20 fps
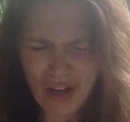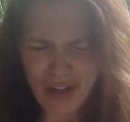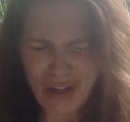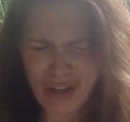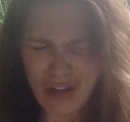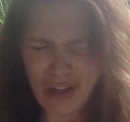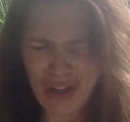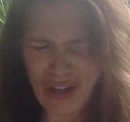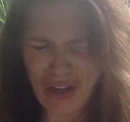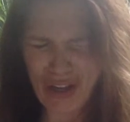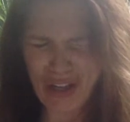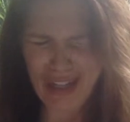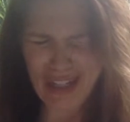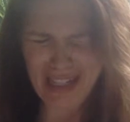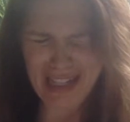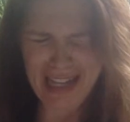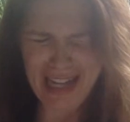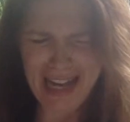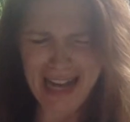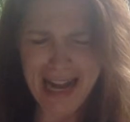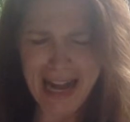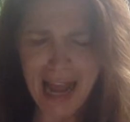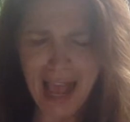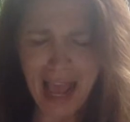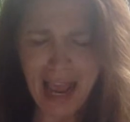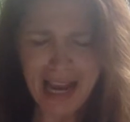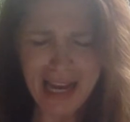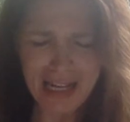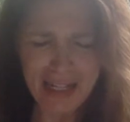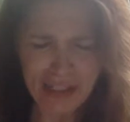"Good
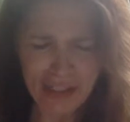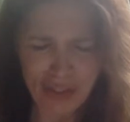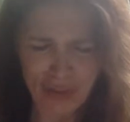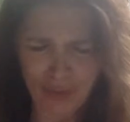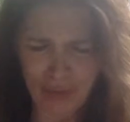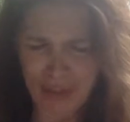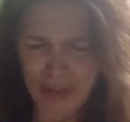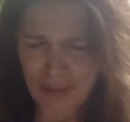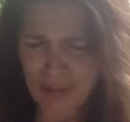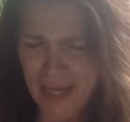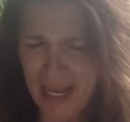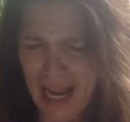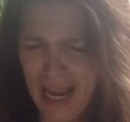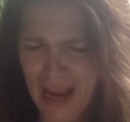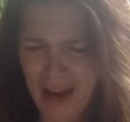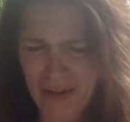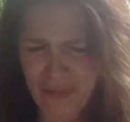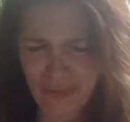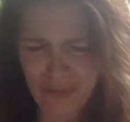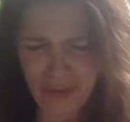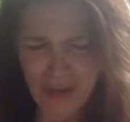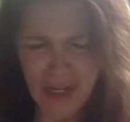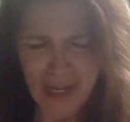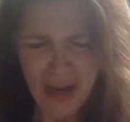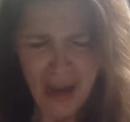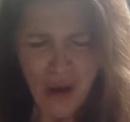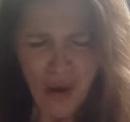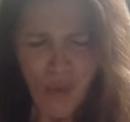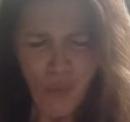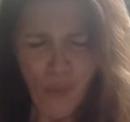night," screamed Avery.